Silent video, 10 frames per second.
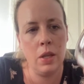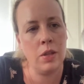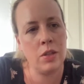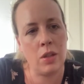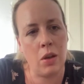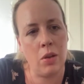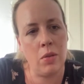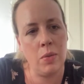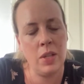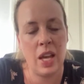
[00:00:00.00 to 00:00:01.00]

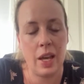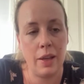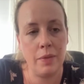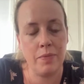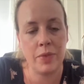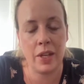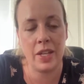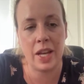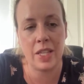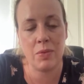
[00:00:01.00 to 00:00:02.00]
So yeah, I
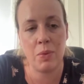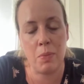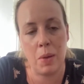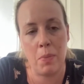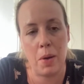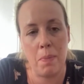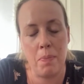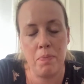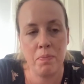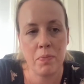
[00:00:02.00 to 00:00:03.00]
guess with my
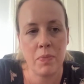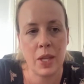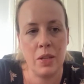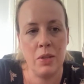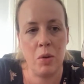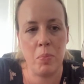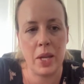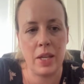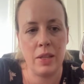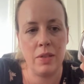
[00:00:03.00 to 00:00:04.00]
mum not
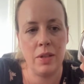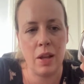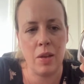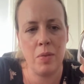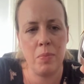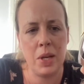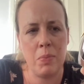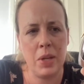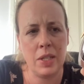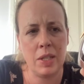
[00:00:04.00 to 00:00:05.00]
being, being a
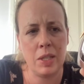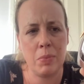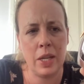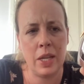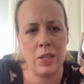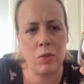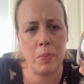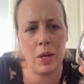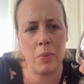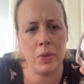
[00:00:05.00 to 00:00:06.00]
bit displeased or a
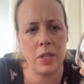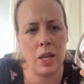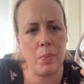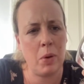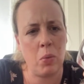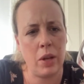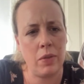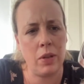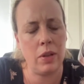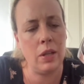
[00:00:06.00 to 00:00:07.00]
bit upset by
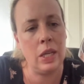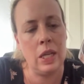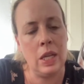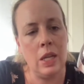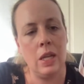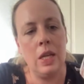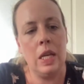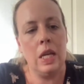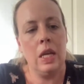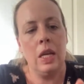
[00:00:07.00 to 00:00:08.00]
whatever
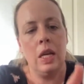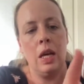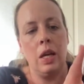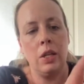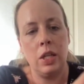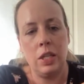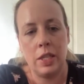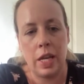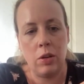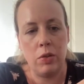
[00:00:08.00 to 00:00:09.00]
she'd
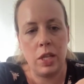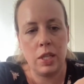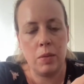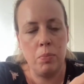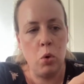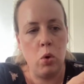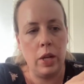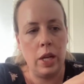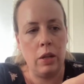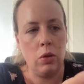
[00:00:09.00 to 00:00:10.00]
said on This
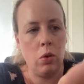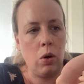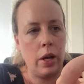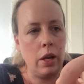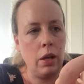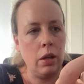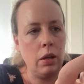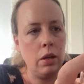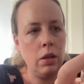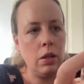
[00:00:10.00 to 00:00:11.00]
Morning in quite
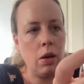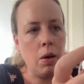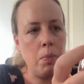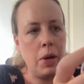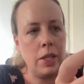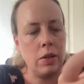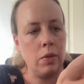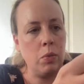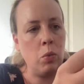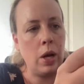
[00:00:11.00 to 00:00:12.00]
a,
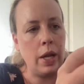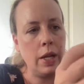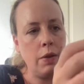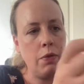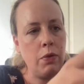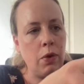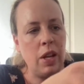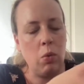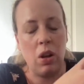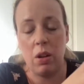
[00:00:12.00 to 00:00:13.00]
unpleasant way for
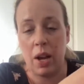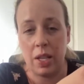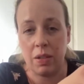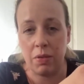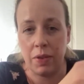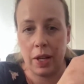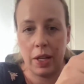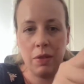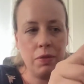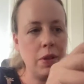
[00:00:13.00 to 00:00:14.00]
anyone who has a
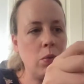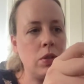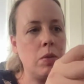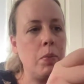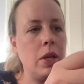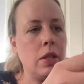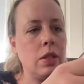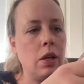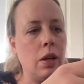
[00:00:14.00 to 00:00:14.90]
faith, it was a bit